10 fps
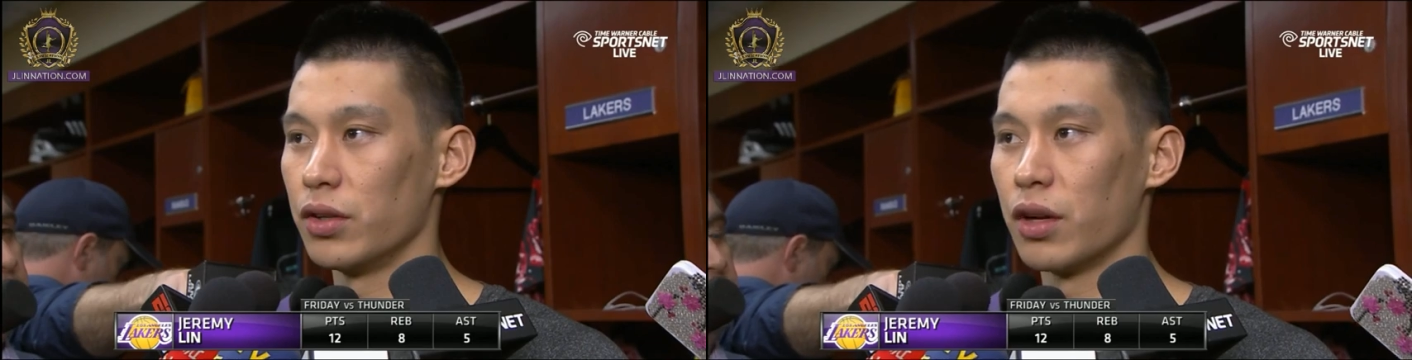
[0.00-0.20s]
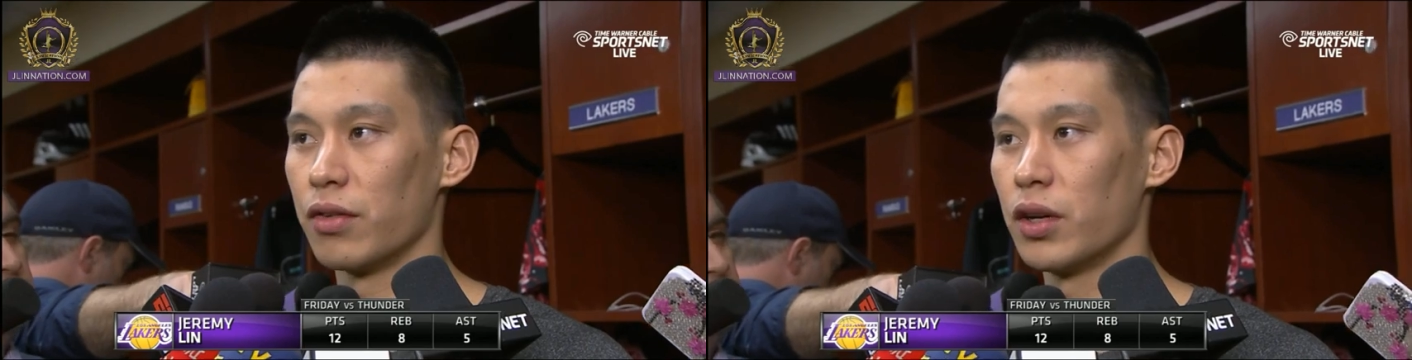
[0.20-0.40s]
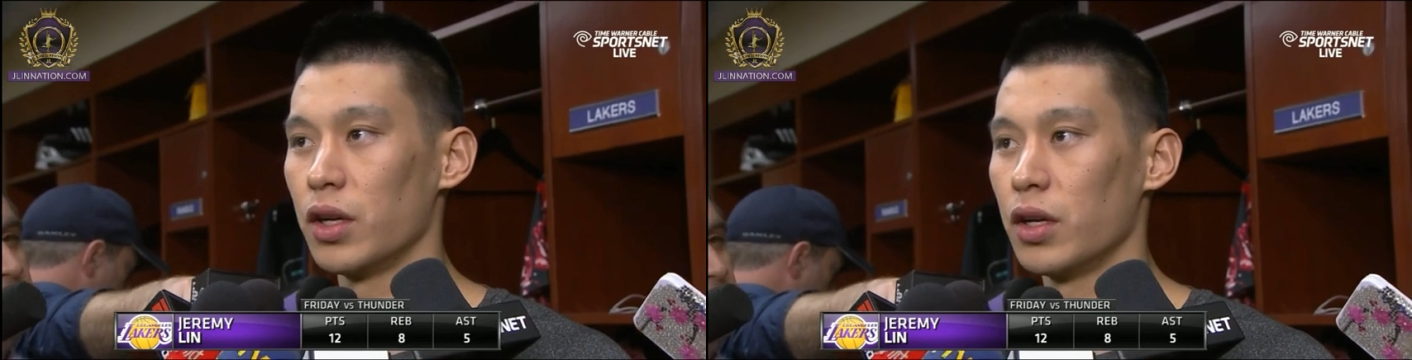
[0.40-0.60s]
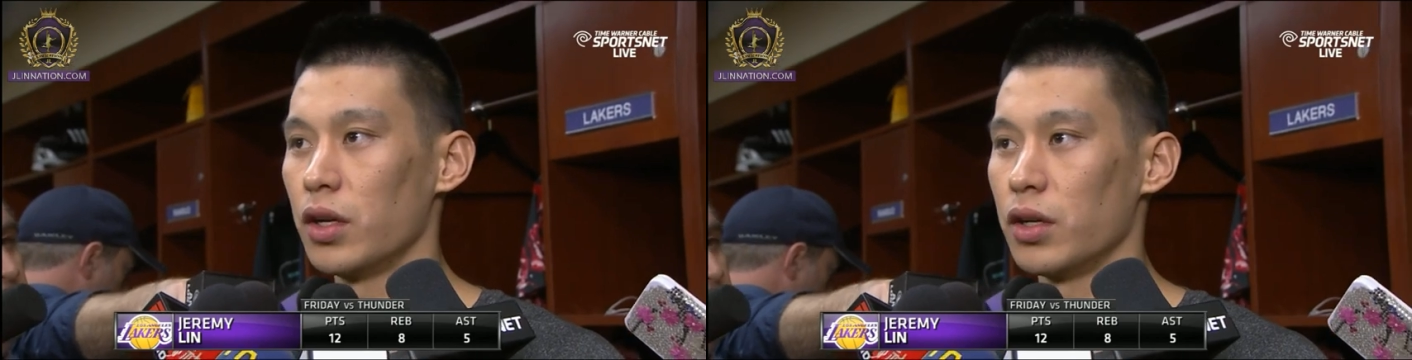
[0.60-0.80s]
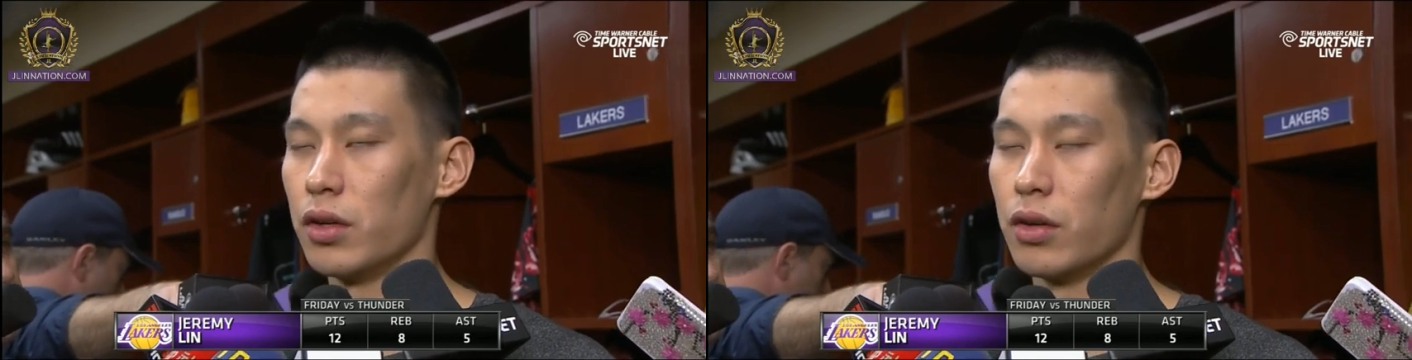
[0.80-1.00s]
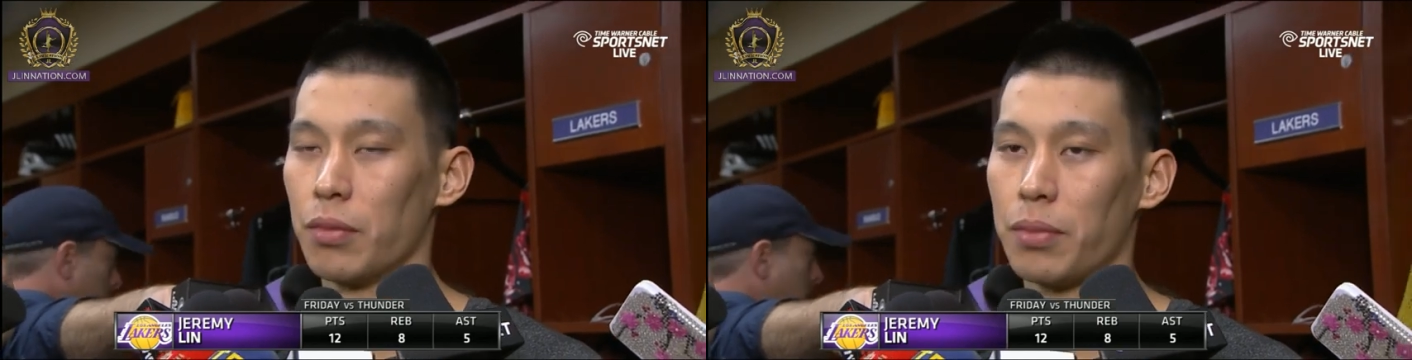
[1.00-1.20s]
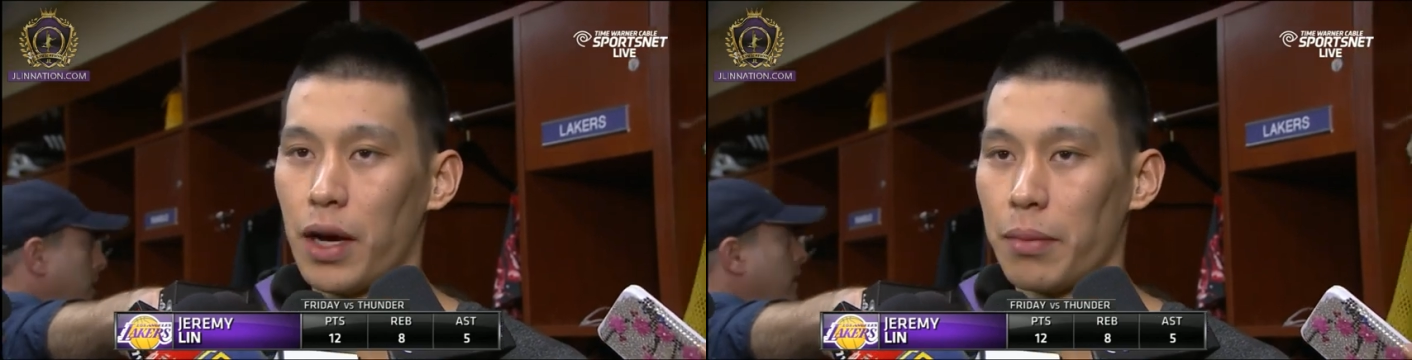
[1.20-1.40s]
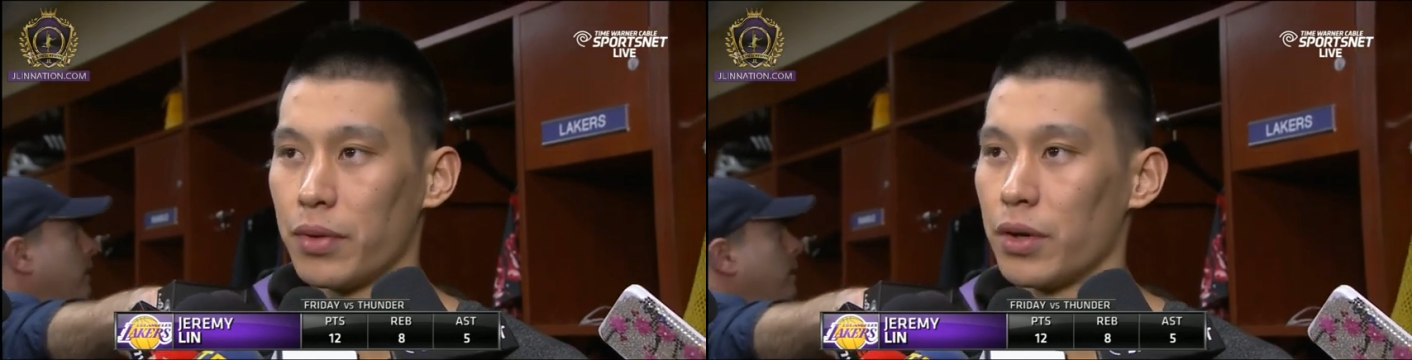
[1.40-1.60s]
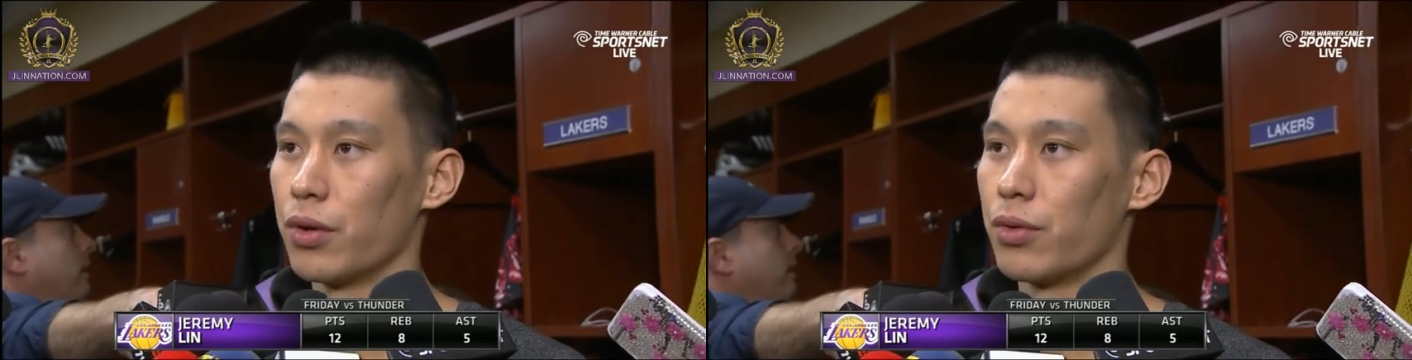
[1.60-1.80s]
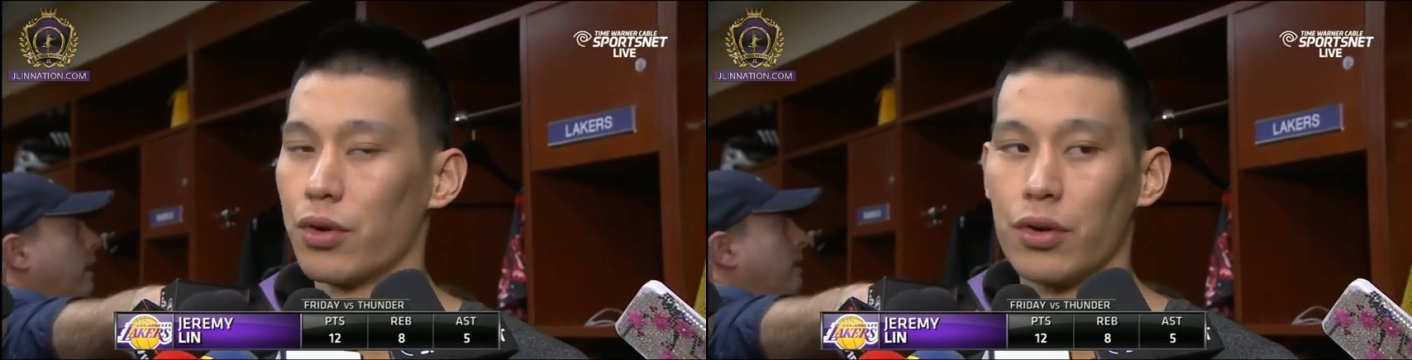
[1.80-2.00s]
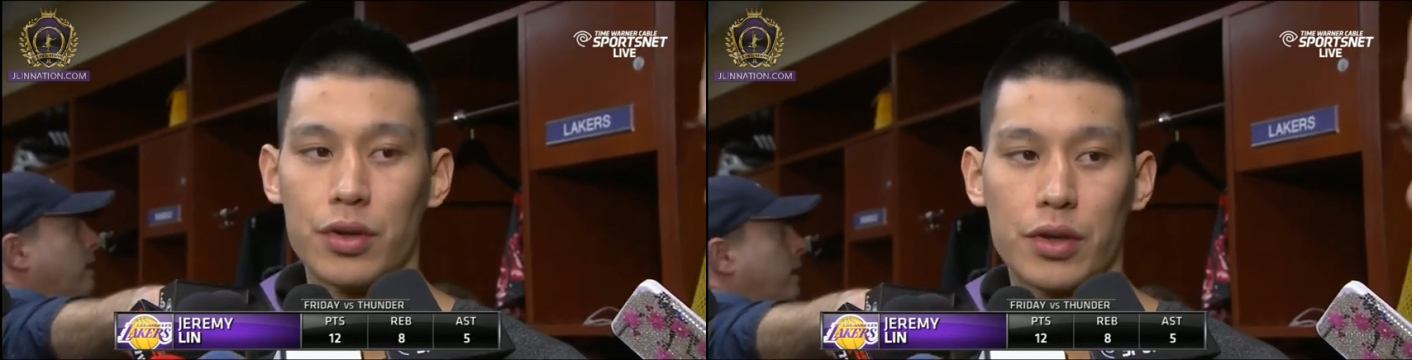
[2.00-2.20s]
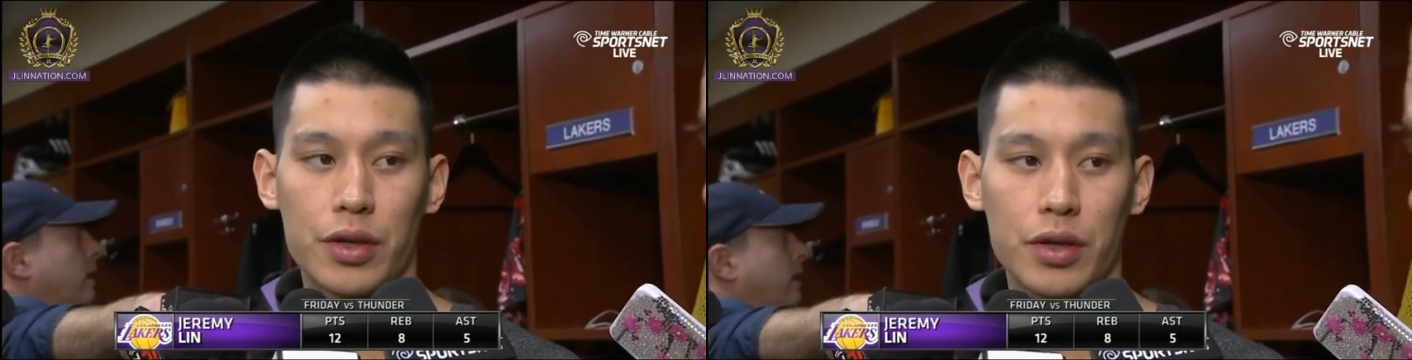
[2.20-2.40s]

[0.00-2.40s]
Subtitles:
have, you know, a popper, a roller,